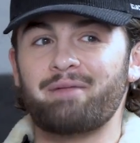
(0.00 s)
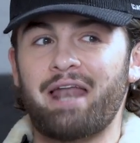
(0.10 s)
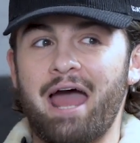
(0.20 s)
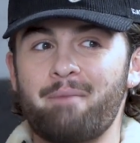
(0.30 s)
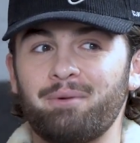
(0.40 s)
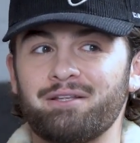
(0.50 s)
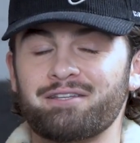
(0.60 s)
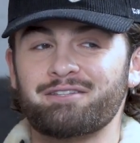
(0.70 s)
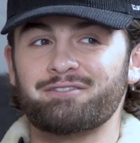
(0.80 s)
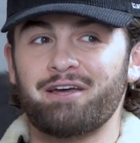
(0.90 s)
that happens,
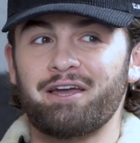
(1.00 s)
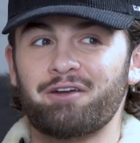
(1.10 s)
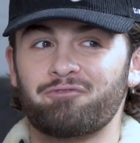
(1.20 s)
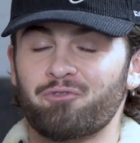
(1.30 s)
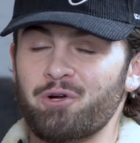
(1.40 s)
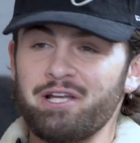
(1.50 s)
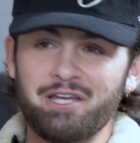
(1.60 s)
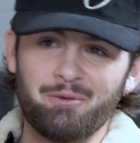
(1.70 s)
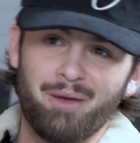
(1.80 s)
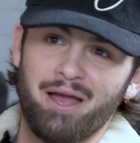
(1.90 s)
it's like
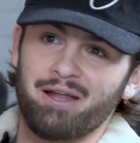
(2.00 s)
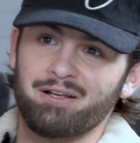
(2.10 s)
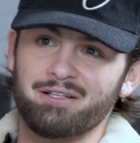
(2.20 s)
freaky, man.